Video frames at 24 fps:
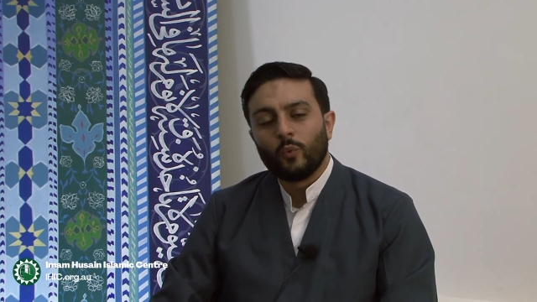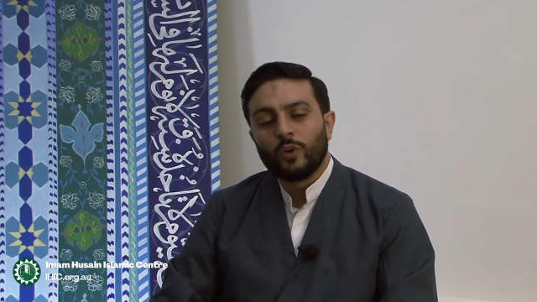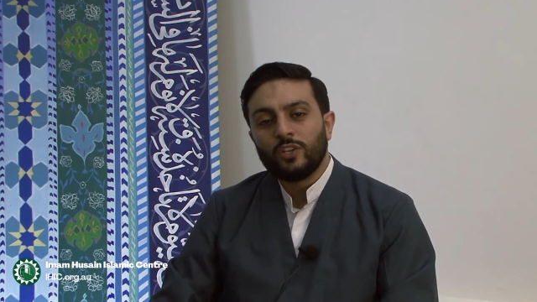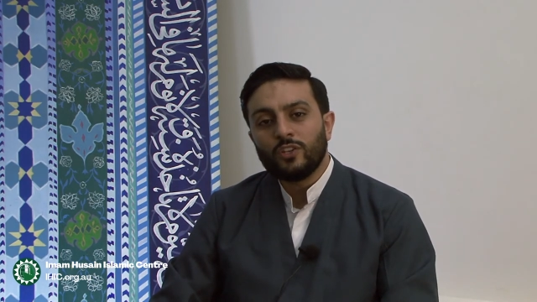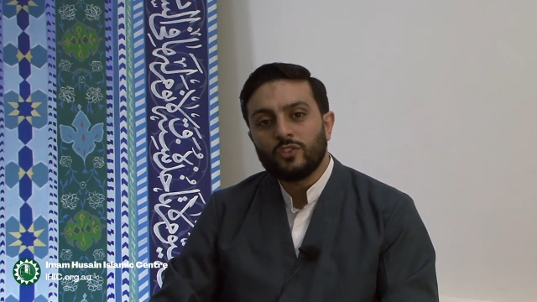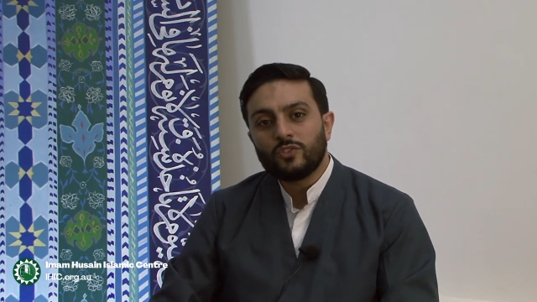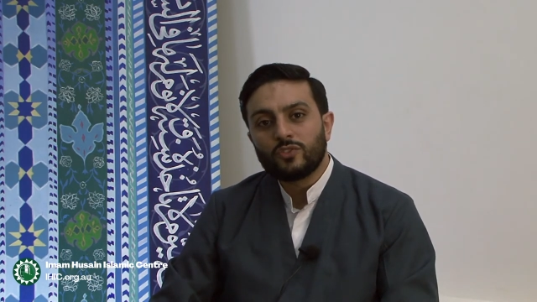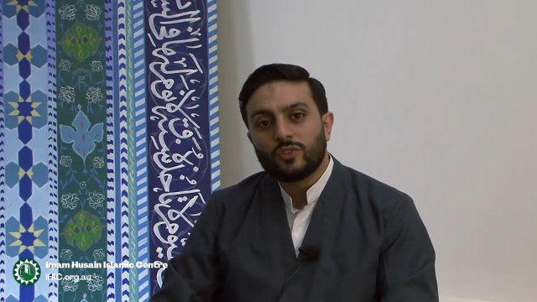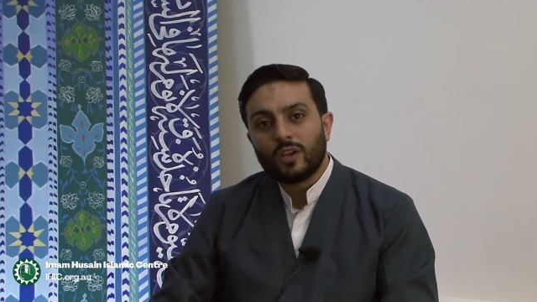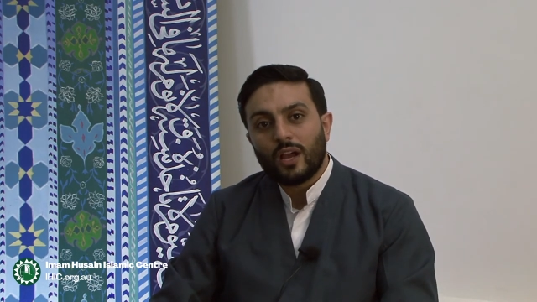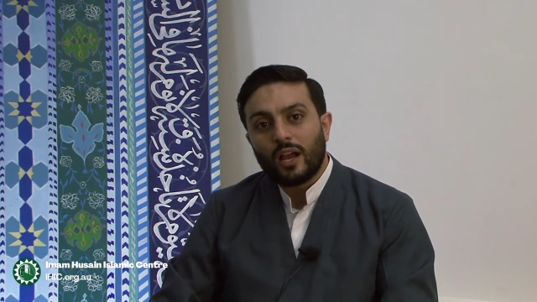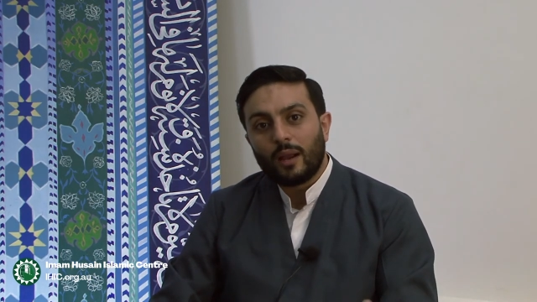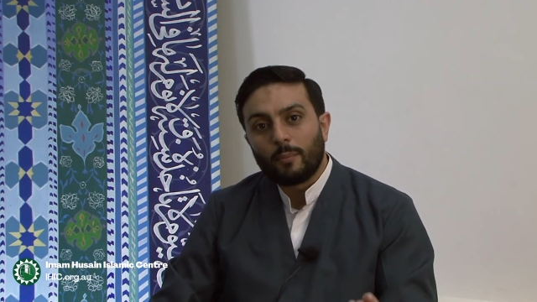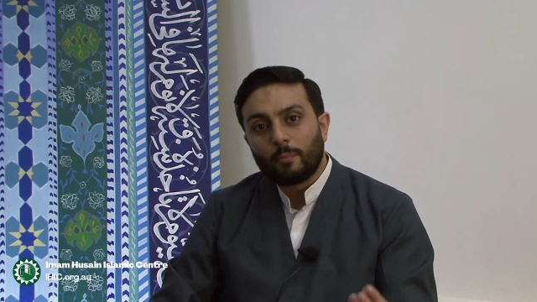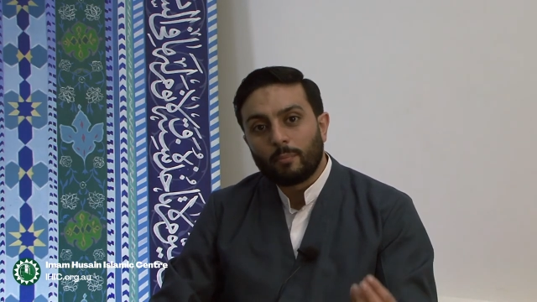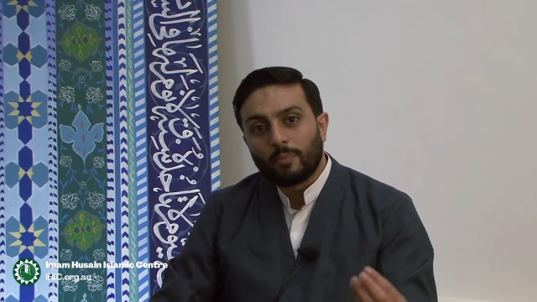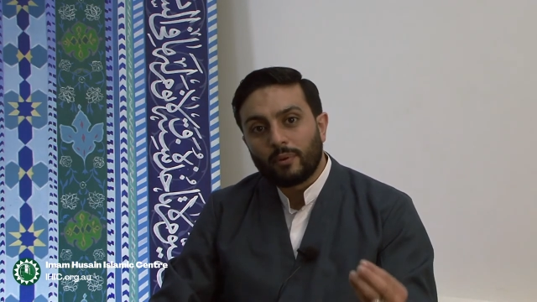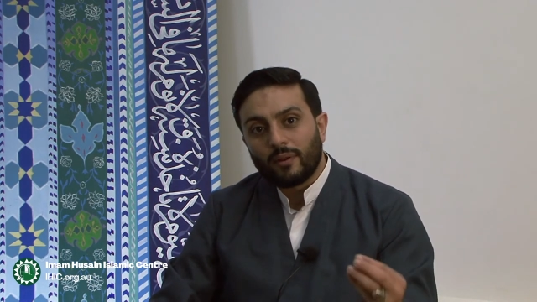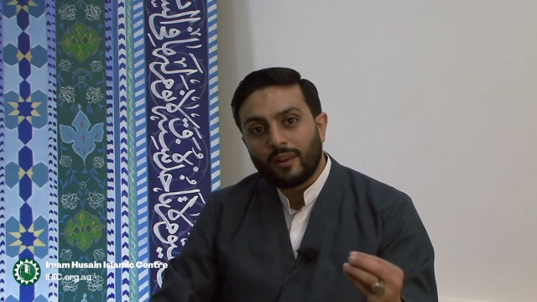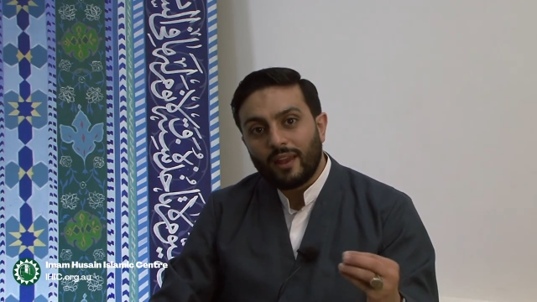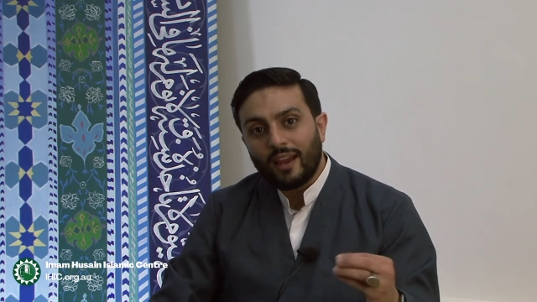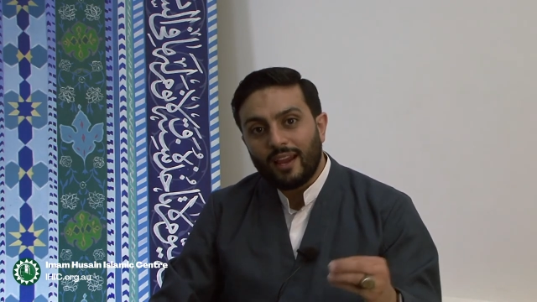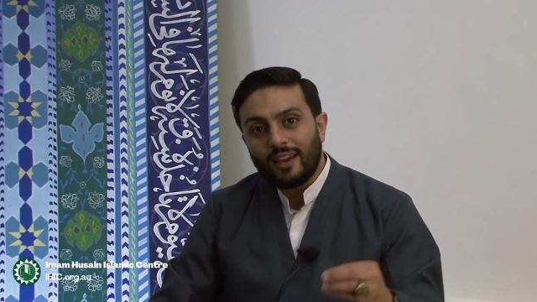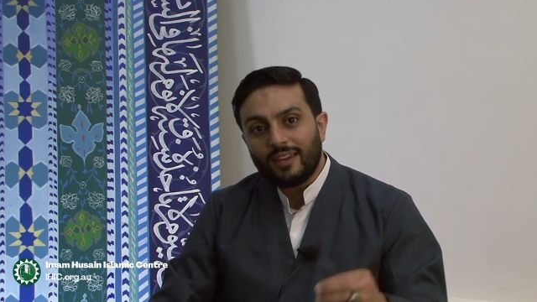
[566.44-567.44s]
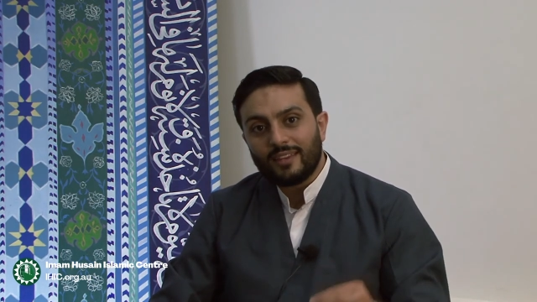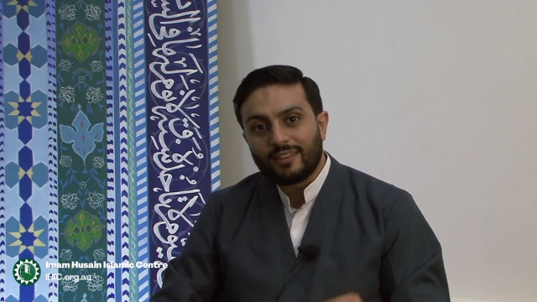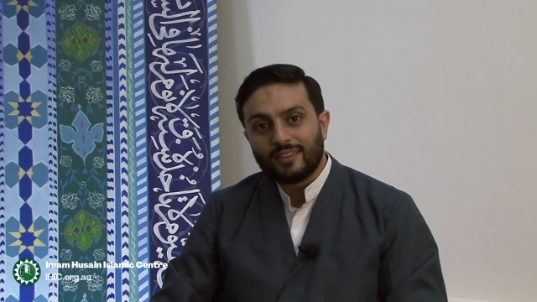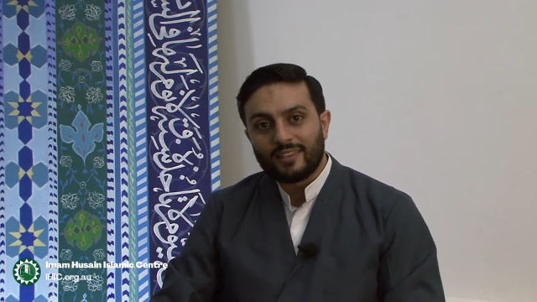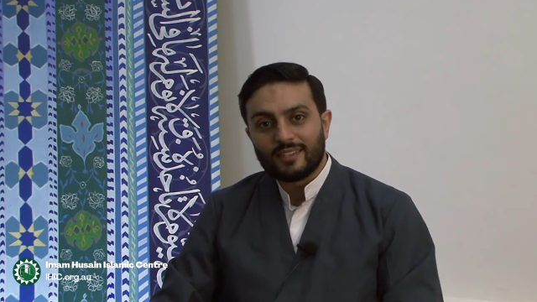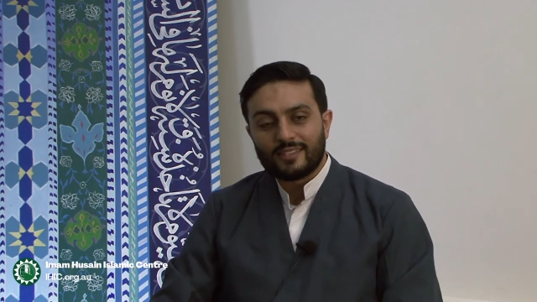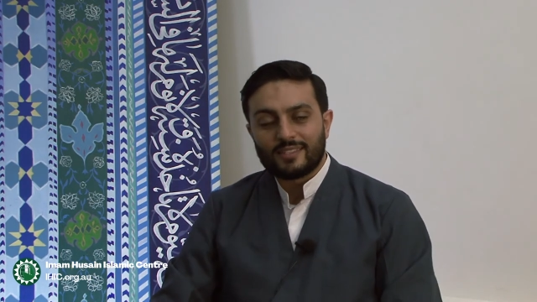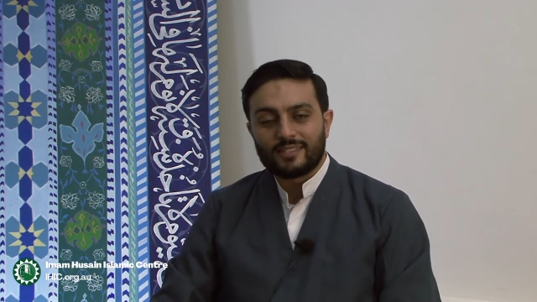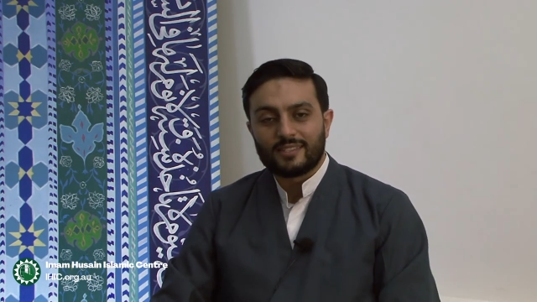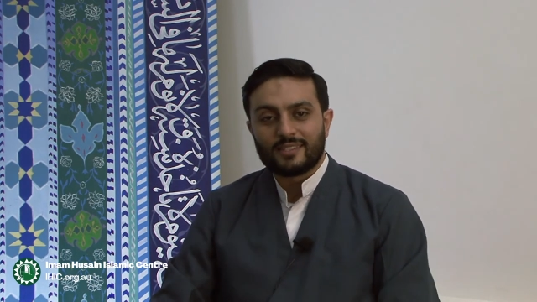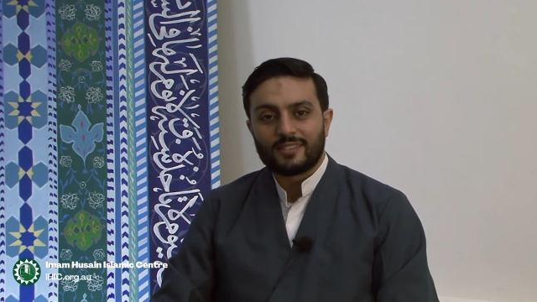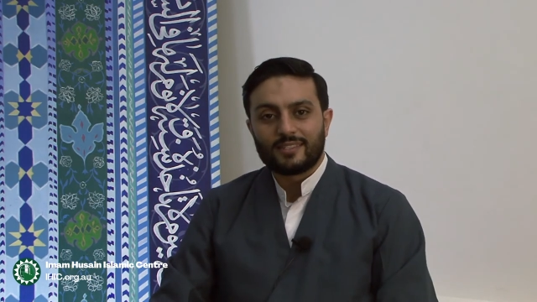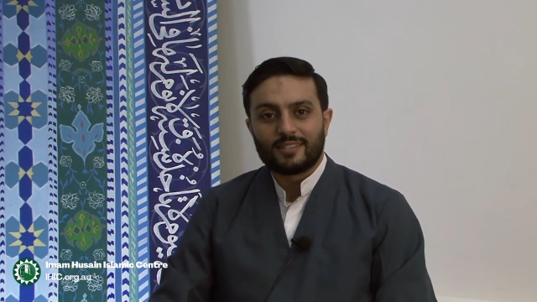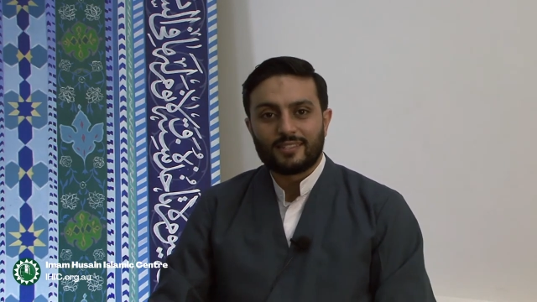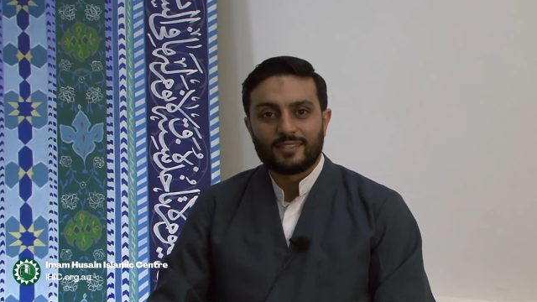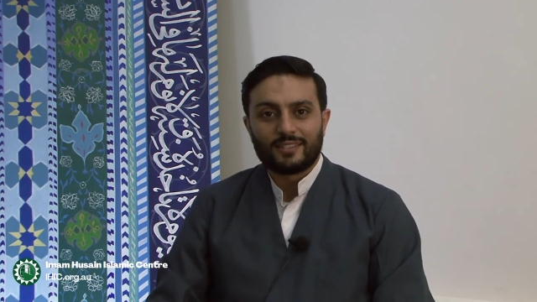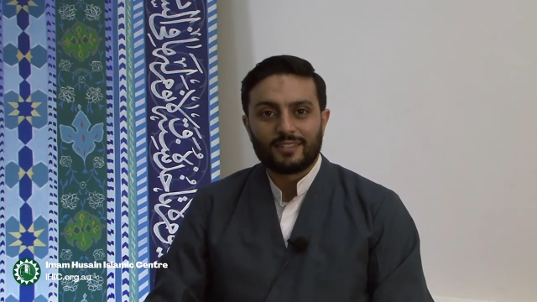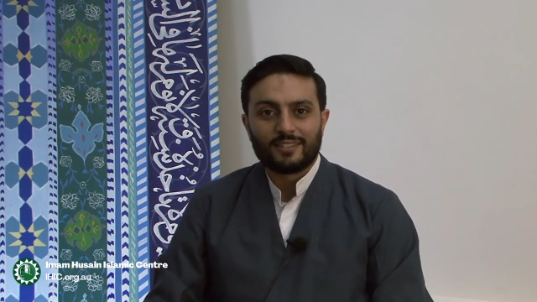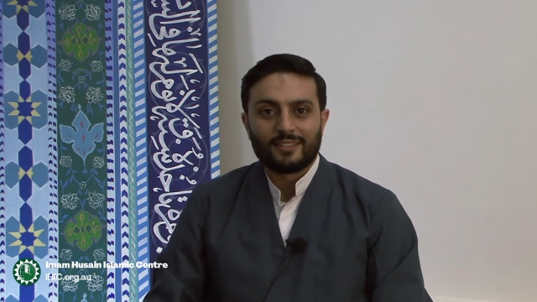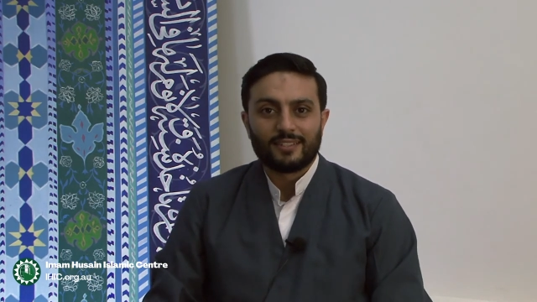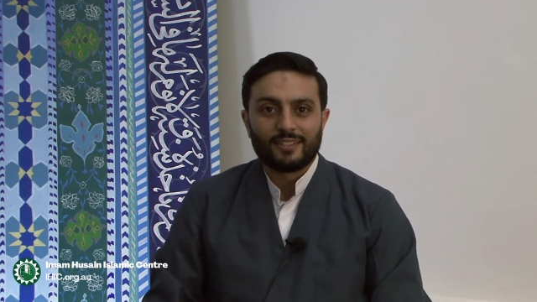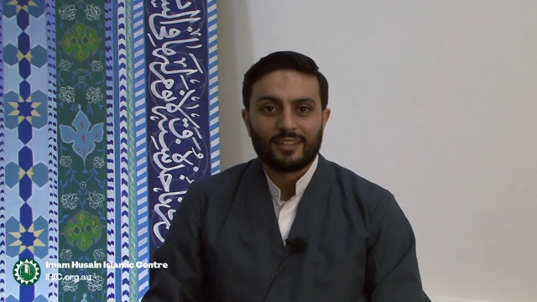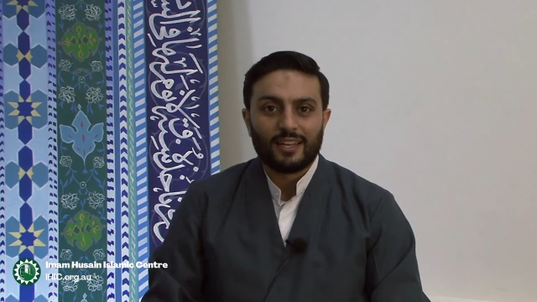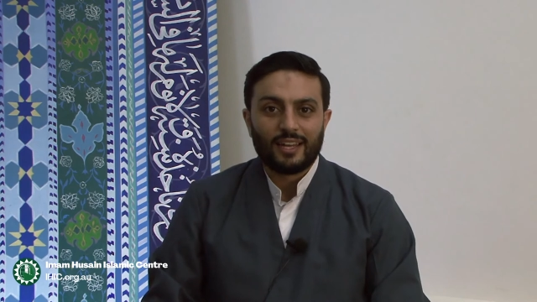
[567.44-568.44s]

we need to apply this.